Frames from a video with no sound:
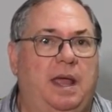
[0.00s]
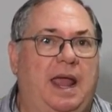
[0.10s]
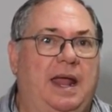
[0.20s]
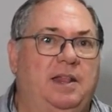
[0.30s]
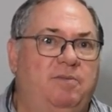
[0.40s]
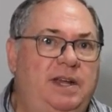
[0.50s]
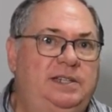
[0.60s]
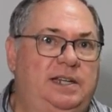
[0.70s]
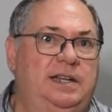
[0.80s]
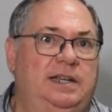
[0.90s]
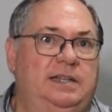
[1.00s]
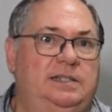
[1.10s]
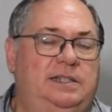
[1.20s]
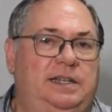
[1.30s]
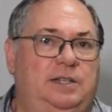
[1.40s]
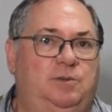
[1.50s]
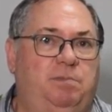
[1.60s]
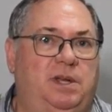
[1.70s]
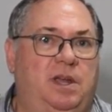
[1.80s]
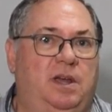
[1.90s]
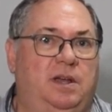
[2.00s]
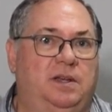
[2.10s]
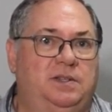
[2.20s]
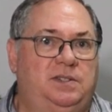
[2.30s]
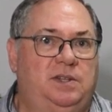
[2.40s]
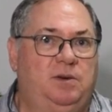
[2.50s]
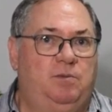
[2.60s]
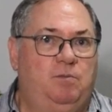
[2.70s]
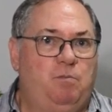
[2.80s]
And the reason is, is because